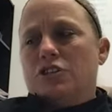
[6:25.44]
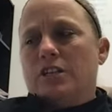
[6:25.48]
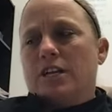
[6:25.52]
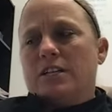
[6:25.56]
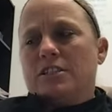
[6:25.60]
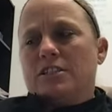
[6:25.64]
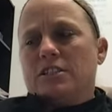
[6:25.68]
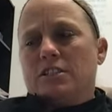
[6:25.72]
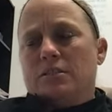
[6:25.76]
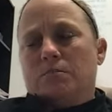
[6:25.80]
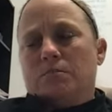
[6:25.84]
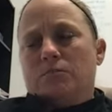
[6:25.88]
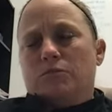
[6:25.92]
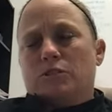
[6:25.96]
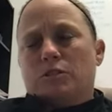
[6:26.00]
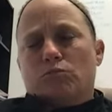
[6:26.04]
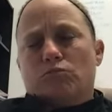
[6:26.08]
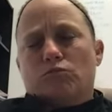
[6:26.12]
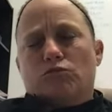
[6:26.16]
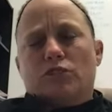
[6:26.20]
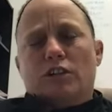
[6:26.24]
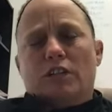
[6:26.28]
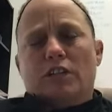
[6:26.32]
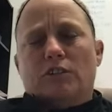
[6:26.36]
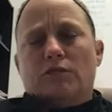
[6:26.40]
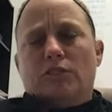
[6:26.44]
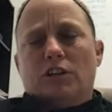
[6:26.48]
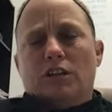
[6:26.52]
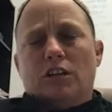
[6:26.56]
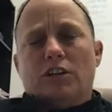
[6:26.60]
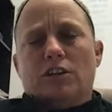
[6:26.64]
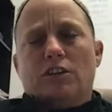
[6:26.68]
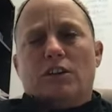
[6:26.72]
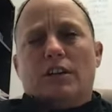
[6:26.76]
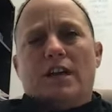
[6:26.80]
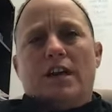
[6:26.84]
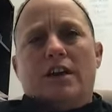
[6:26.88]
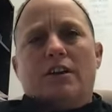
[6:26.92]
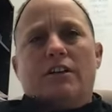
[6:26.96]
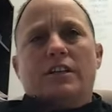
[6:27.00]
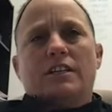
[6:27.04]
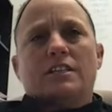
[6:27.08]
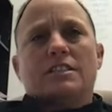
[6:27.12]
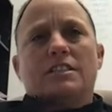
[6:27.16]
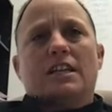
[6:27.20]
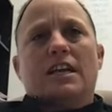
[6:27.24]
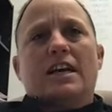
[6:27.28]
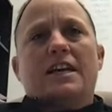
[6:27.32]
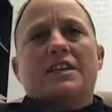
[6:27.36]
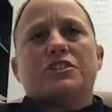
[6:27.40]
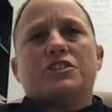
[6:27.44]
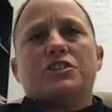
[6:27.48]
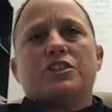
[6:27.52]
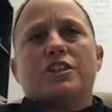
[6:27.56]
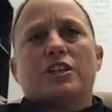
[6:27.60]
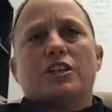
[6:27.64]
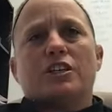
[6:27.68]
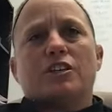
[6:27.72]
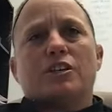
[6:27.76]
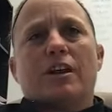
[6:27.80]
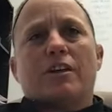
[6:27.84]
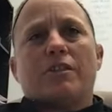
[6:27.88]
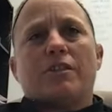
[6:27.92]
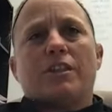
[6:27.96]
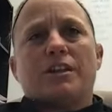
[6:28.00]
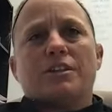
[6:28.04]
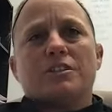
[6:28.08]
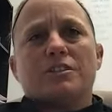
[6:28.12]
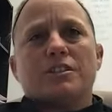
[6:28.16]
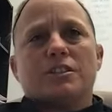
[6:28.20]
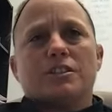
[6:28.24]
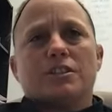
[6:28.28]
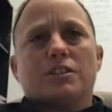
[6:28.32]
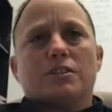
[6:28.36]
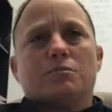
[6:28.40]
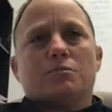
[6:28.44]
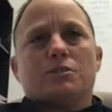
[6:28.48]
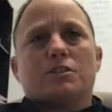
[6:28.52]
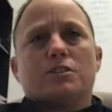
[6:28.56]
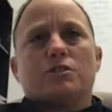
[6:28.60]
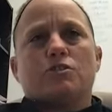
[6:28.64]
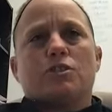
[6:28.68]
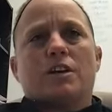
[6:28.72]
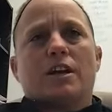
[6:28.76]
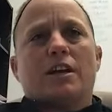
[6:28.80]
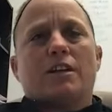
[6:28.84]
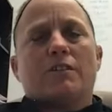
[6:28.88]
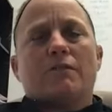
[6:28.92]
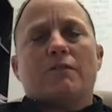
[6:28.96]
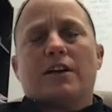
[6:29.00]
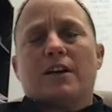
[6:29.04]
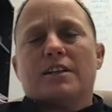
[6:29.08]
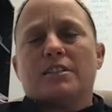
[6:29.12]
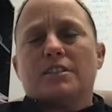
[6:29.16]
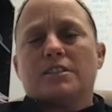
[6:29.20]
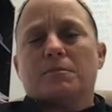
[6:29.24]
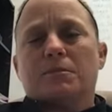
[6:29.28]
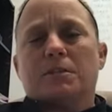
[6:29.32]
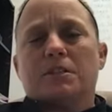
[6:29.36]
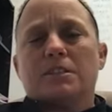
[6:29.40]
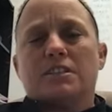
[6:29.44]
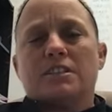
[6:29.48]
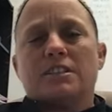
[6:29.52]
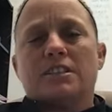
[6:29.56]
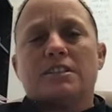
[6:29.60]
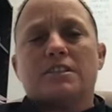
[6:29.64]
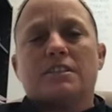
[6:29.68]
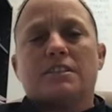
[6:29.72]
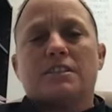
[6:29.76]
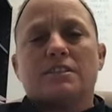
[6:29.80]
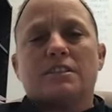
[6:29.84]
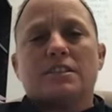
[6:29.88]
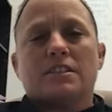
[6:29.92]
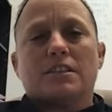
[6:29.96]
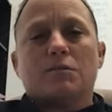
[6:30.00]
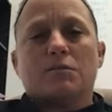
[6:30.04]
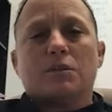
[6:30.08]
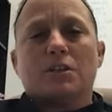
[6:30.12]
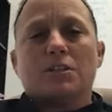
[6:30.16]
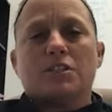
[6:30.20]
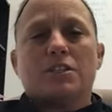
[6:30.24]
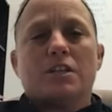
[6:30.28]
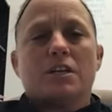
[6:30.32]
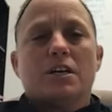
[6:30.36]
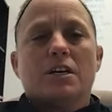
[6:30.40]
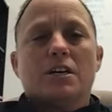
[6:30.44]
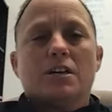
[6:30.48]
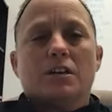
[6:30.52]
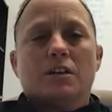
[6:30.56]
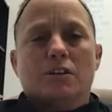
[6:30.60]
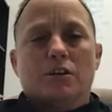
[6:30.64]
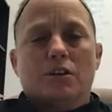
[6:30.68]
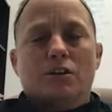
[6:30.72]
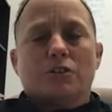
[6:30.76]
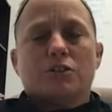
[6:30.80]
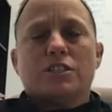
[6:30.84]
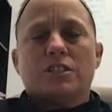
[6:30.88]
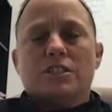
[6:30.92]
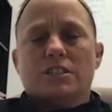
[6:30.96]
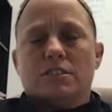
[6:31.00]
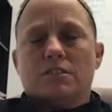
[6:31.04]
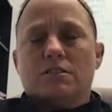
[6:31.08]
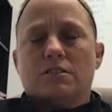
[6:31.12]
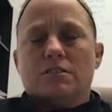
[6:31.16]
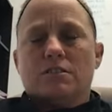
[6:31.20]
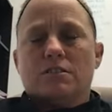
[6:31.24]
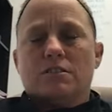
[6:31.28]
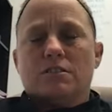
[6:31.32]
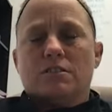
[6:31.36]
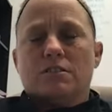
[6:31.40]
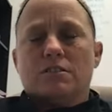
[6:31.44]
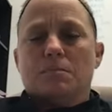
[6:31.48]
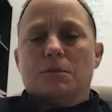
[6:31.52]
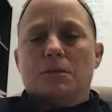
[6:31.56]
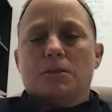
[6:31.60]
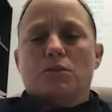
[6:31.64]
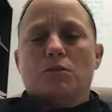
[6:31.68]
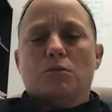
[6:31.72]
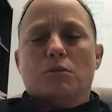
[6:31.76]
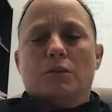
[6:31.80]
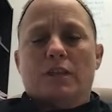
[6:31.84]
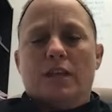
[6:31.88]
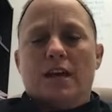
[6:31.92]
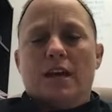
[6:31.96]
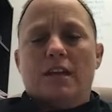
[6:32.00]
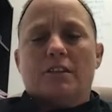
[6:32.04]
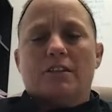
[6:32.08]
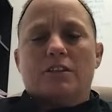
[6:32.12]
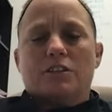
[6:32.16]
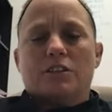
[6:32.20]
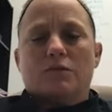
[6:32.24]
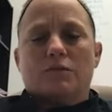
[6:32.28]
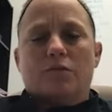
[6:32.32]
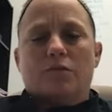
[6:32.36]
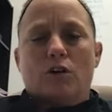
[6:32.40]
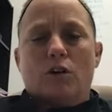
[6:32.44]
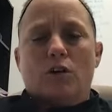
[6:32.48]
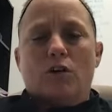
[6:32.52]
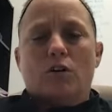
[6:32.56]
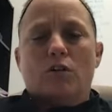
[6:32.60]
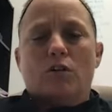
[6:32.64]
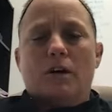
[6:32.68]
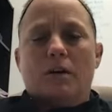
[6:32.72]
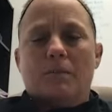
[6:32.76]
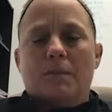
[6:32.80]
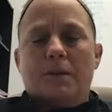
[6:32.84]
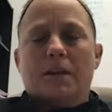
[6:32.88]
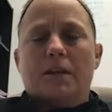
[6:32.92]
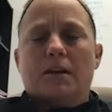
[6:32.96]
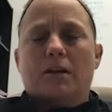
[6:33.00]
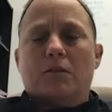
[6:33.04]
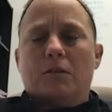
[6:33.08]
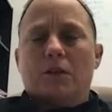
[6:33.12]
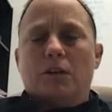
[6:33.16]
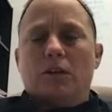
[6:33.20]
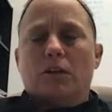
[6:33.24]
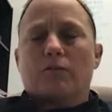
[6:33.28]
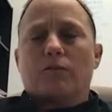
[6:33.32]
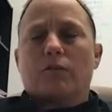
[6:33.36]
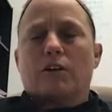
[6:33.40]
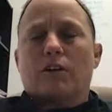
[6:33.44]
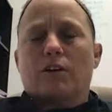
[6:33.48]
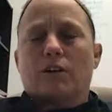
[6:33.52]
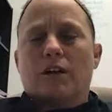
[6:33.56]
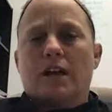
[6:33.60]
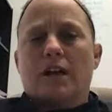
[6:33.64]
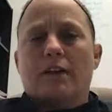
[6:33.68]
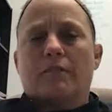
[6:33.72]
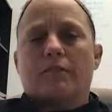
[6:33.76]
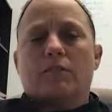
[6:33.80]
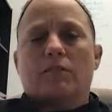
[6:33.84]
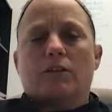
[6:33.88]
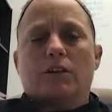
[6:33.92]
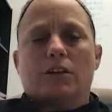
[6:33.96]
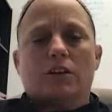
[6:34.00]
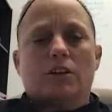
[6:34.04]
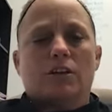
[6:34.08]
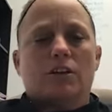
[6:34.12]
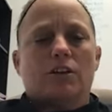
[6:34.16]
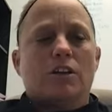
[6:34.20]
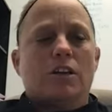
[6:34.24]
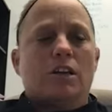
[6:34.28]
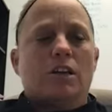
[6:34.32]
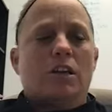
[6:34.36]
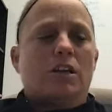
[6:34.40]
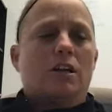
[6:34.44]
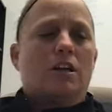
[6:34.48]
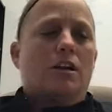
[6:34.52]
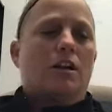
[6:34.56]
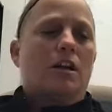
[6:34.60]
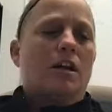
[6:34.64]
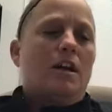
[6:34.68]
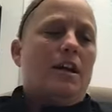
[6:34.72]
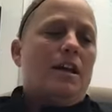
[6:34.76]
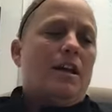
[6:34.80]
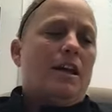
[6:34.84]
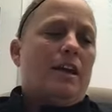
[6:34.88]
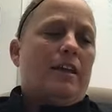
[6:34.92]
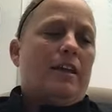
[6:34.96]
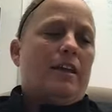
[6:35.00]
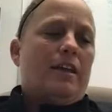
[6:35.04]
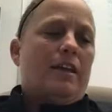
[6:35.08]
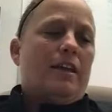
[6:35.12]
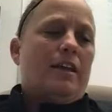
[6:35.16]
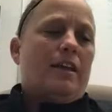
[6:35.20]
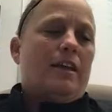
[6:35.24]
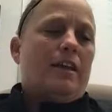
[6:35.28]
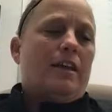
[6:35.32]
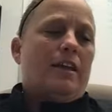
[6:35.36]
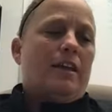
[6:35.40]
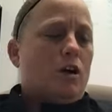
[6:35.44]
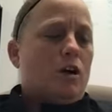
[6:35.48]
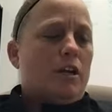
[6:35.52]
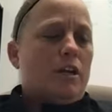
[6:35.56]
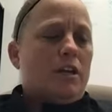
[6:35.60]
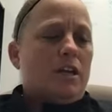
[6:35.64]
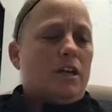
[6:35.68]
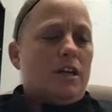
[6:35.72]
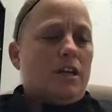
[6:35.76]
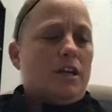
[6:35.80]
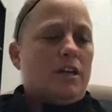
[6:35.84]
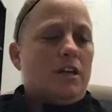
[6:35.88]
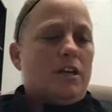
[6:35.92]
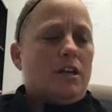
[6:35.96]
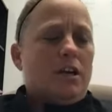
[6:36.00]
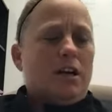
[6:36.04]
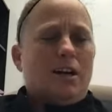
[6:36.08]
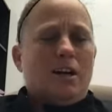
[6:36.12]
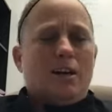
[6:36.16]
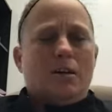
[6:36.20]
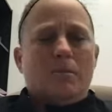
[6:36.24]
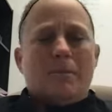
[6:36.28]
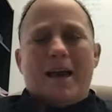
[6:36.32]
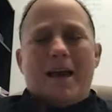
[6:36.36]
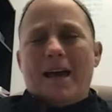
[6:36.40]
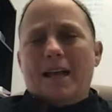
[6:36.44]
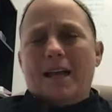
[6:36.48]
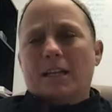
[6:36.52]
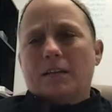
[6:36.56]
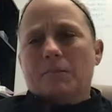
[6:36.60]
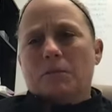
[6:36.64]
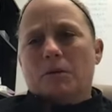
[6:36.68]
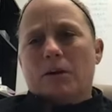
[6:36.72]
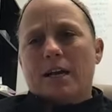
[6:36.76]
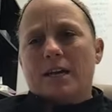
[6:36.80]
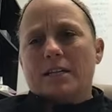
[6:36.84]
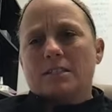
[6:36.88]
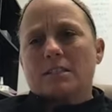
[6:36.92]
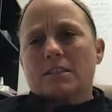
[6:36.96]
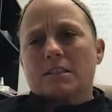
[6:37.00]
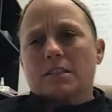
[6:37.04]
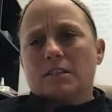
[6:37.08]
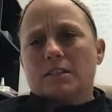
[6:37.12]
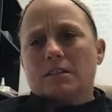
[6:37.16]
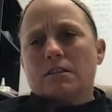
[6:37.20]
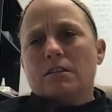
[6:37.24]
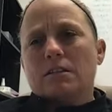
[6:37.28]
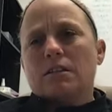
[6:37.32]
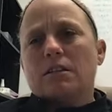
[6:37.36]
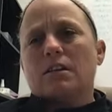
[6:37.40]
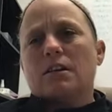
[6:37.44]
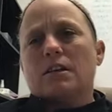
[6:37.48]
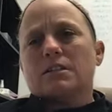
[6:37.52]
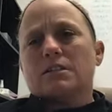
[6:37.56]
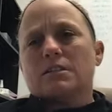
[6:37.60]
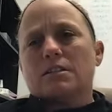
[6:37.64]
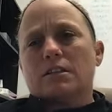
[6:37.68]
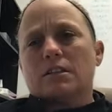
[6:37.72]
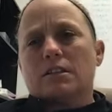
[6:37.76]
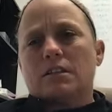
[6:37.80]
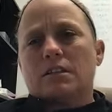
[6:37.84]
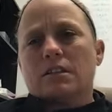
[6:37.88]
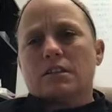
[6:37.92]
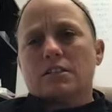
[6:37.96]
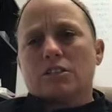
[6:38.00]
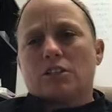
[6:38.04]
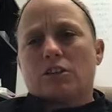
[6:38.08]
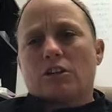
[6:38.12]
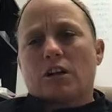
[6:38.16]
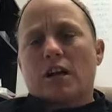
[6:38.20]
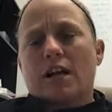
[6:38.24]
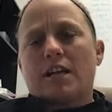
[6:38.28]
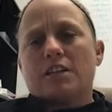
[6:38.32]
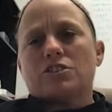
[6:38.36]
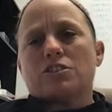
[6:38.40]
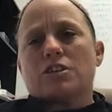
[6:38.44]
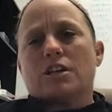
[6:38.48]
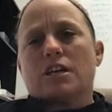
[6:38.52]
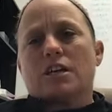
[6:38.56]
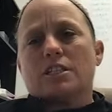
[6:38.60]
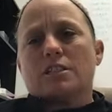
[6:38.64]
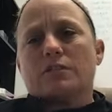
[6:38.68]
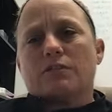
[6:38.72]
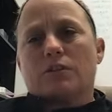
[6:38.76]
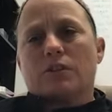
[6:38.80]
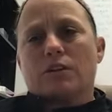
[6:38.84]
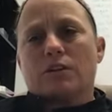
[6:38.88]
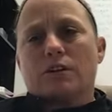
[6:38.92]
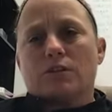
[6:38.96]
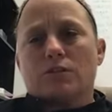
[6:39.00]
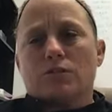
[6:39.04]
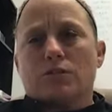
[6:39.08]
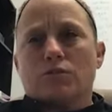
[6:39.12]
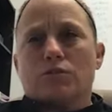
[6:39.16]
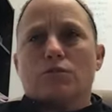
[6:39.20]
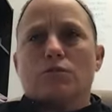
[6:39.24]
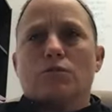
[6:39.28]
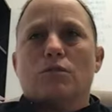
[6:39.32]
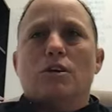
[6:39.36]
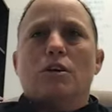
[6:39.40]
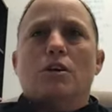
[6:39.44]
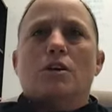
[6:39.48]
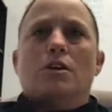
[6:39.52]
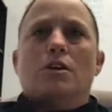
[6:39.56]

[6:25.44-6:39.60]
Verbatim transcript: had some really, really good outings last year. I think she just was trying to find some consistency, which, you know, she's been doing that this fall. I mean, we look for her to have a really good year. And then we brought in Allie Muraskin as a grad transfer who